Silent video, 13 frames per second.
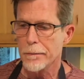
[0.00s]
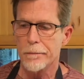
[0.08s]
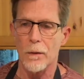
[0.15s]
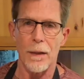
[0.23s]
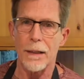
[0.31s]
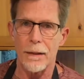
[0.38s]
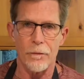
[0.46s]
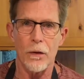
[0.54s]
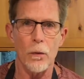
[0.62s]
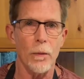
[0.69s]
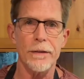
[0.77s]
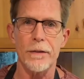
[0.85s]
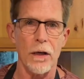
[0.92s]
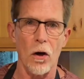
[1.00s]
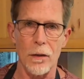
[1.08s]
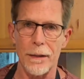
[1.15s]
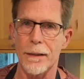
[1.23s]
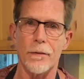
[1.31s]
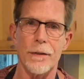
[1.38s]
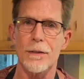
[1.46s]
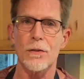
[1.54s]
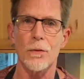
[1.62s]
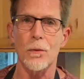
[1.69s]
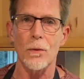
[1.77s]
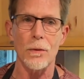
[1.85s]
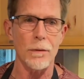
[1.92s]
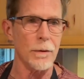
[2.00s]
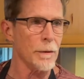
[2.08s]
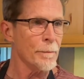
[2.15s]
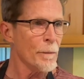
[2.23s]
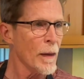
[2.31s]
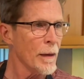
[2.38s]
What if you went to culinary school or